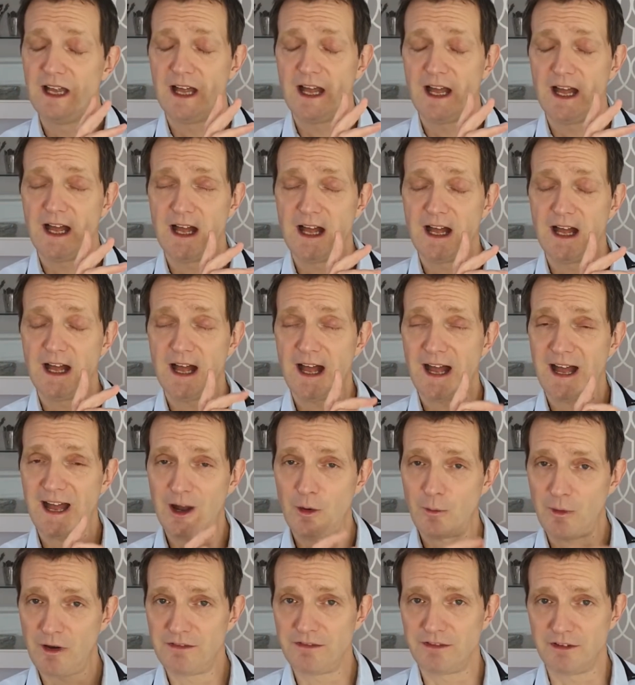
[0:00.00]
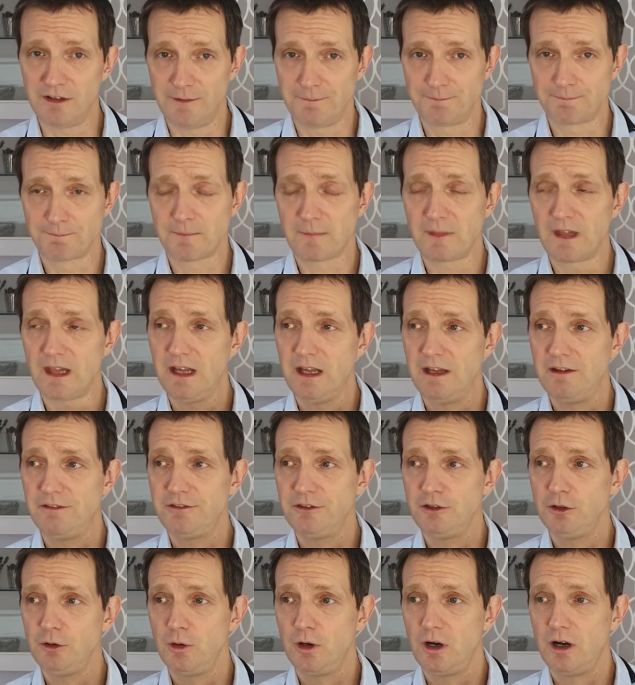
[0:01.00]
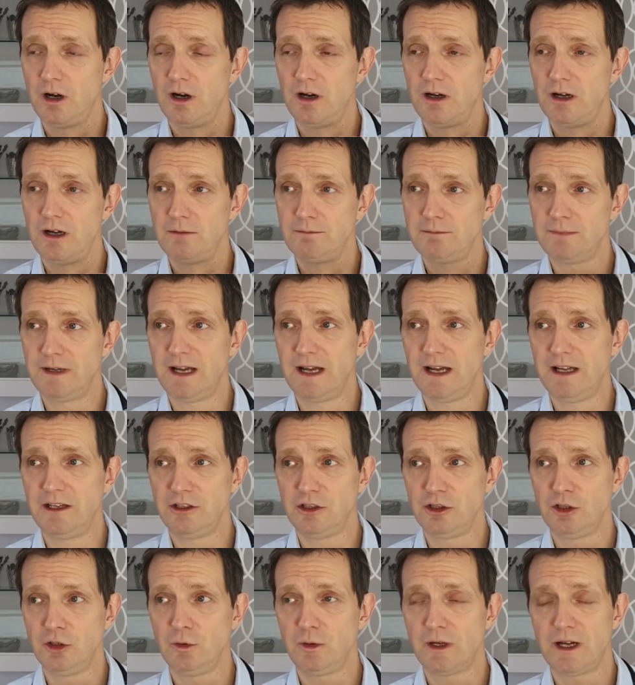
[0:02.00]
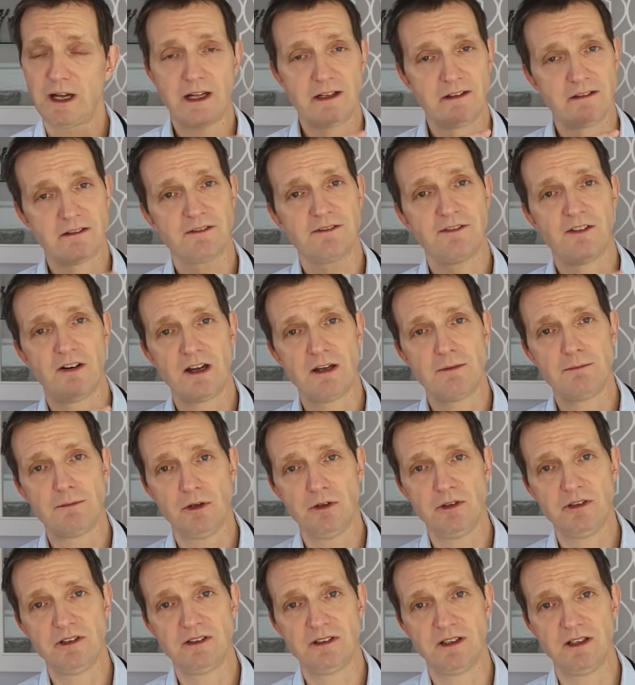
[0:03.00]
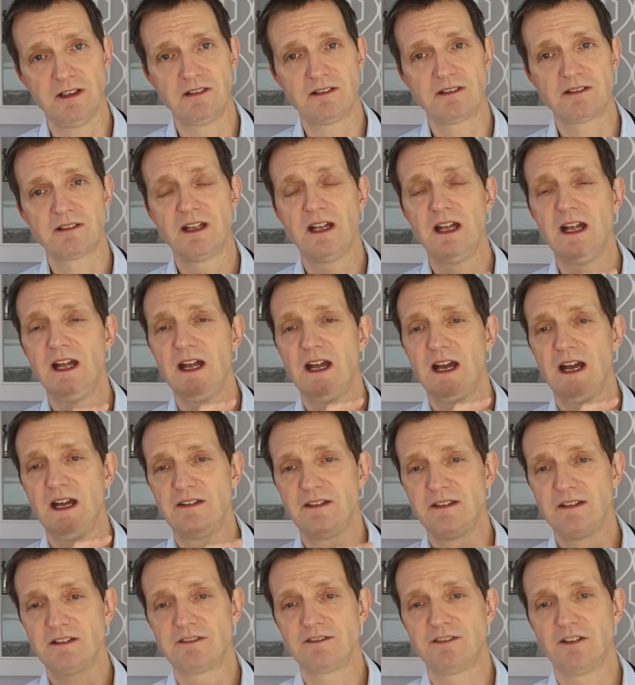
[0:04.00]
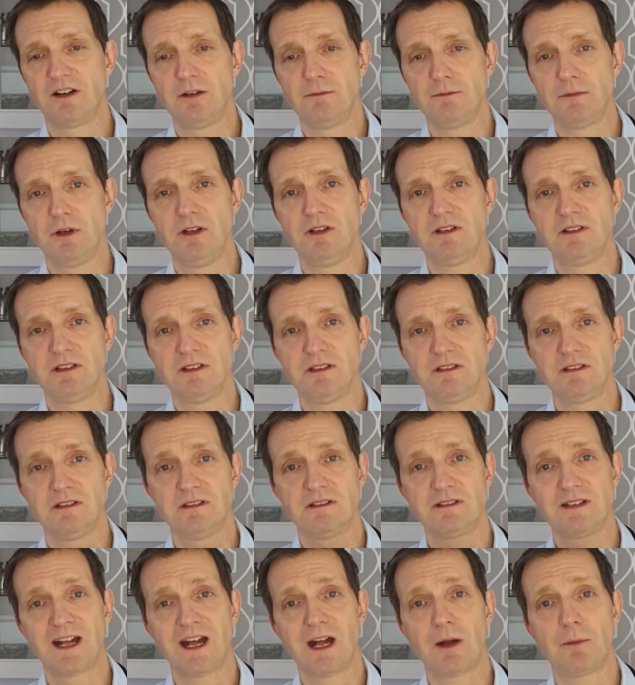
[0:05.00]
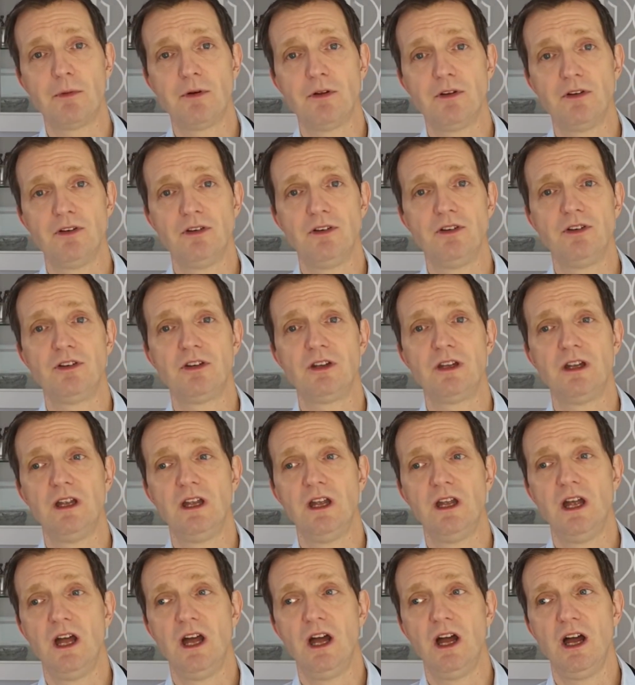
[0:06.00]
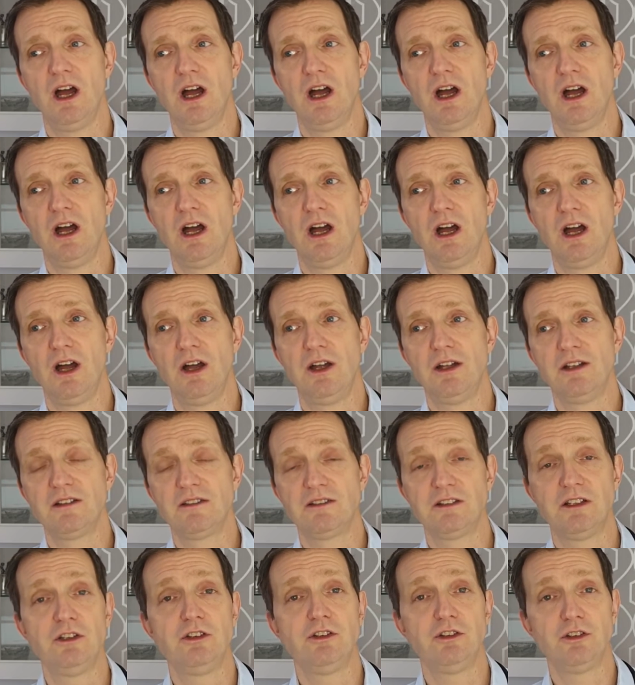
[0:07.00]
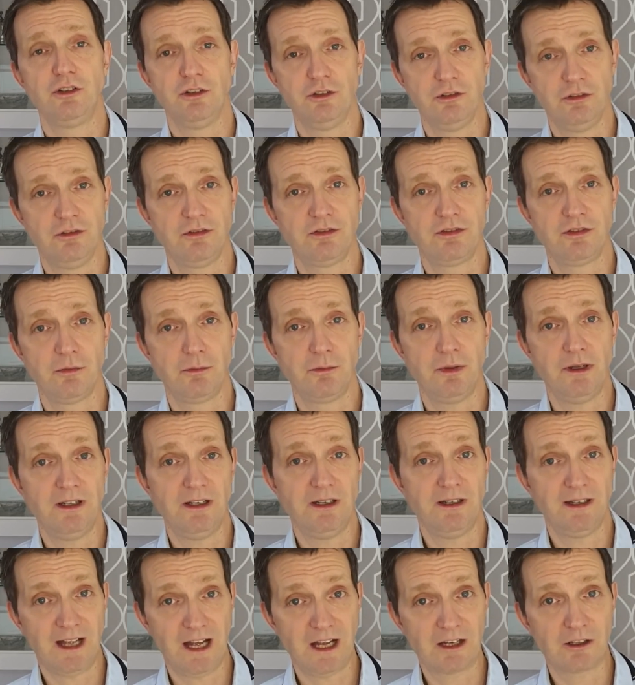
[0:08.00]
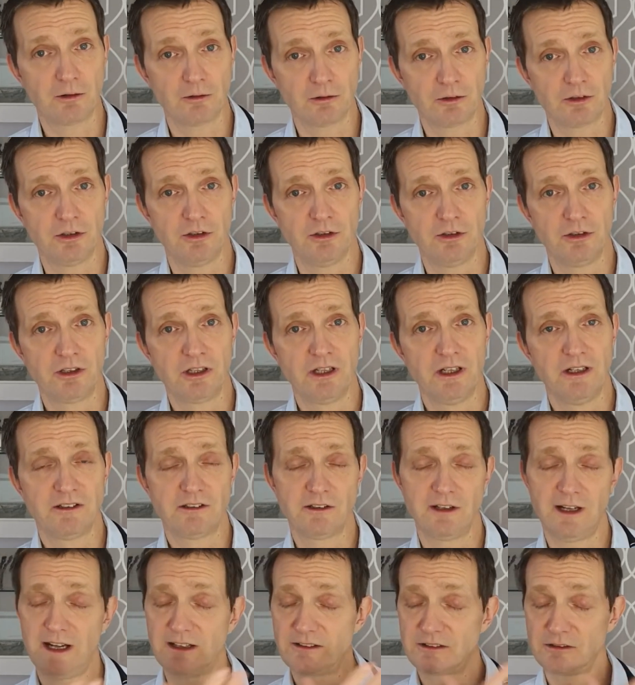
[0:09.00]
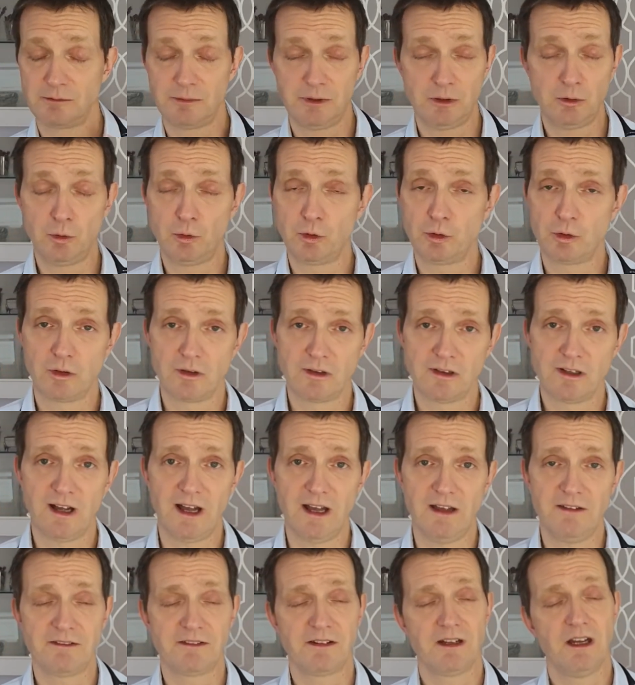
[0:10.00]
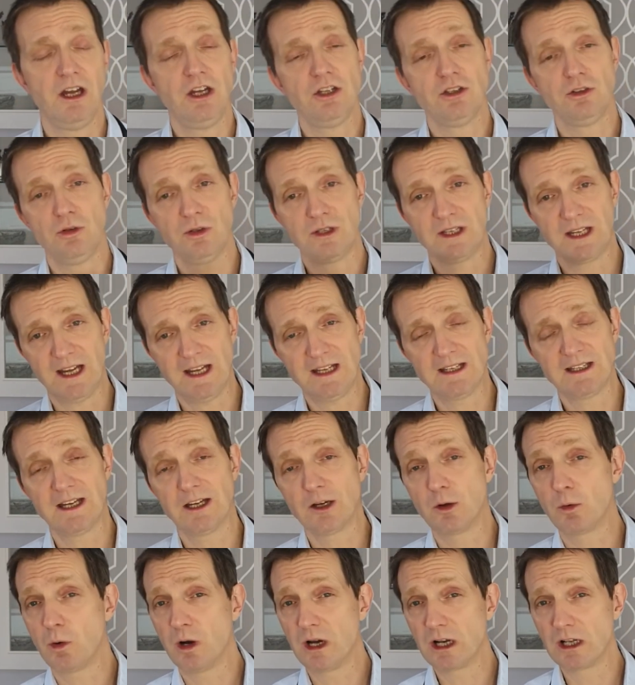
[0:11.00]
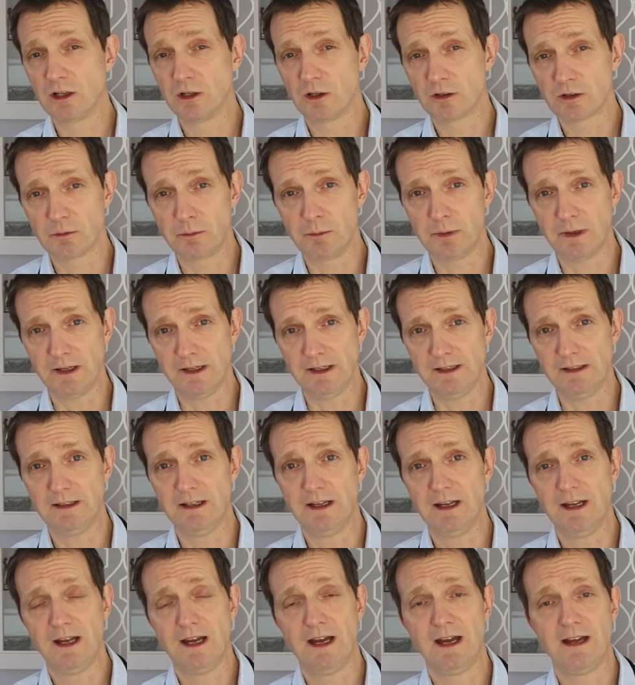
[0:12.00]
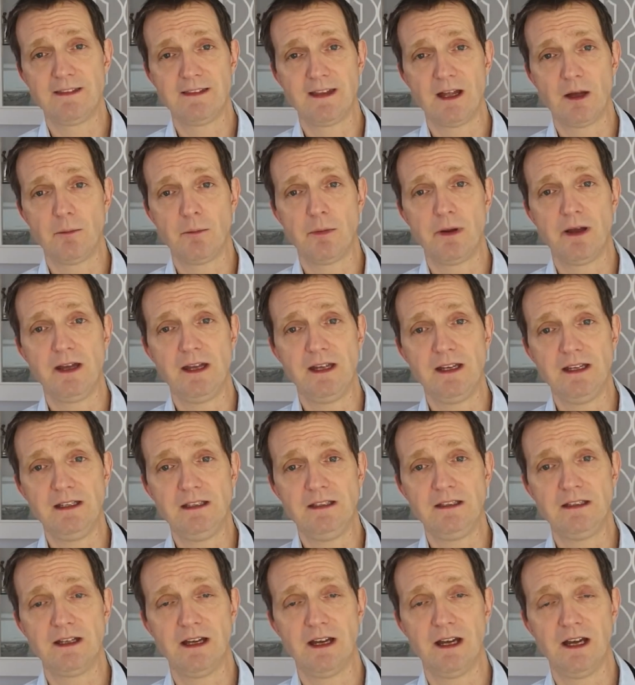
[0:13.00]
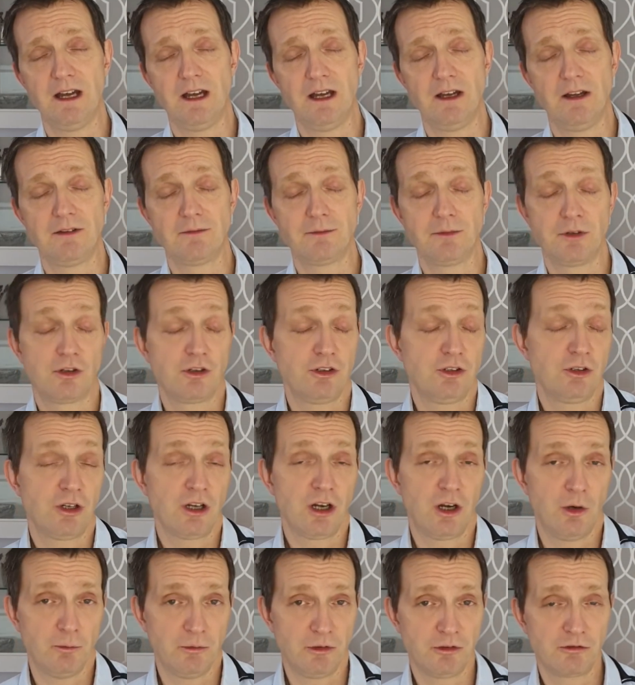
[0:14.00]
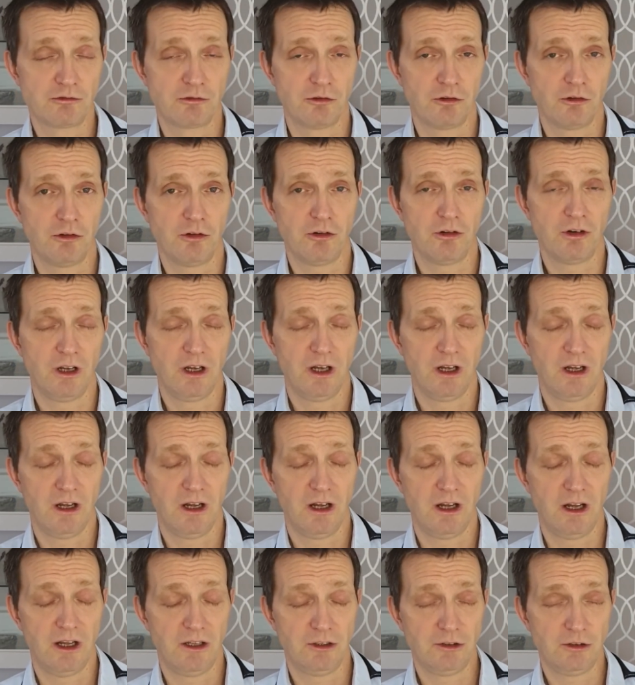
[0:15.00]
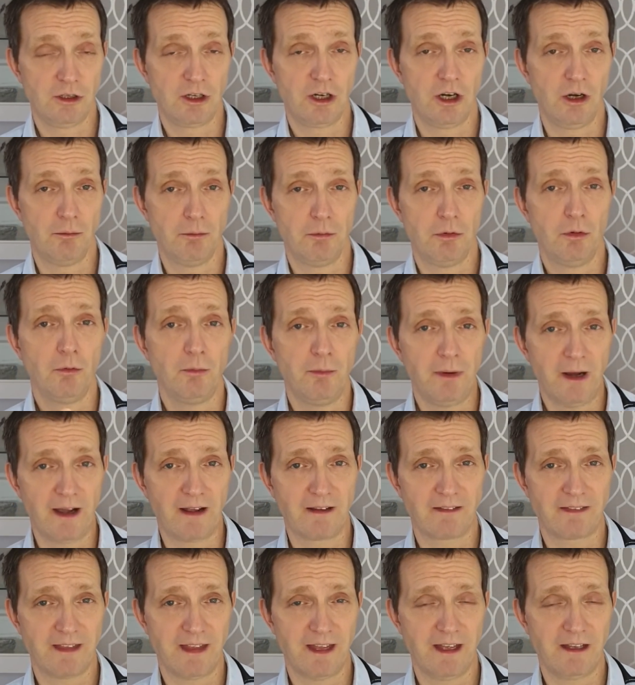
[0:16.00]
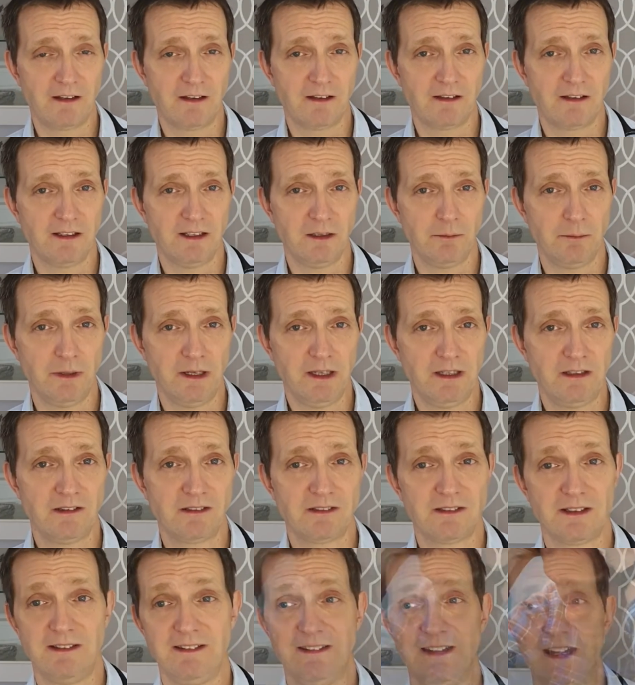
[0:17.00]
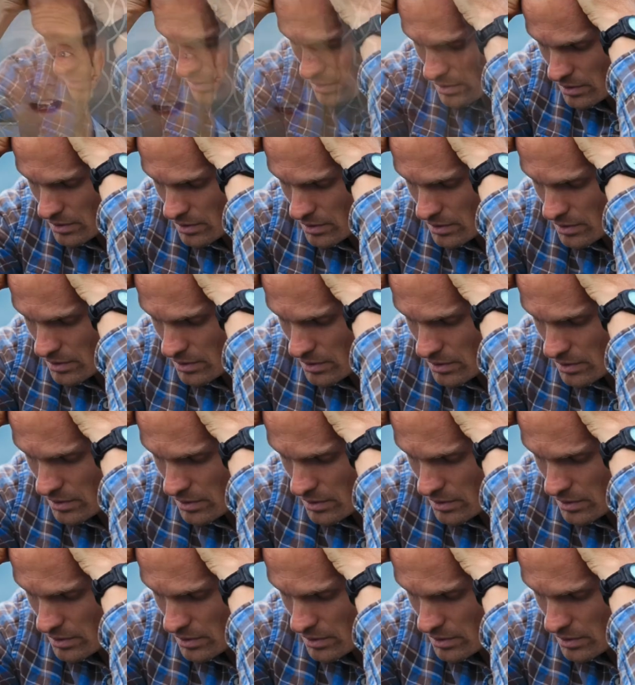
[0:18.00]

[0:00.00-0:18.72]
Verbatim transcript: however, if you are a man who has phimosis, and this phimosis has happened uh, since you've been in adulthood, so it hasn't been all your life, you can get quite a lot of pain. And that pain, uh, because you can't withdraw, uh, you can't pull back the head of the penis, and the mere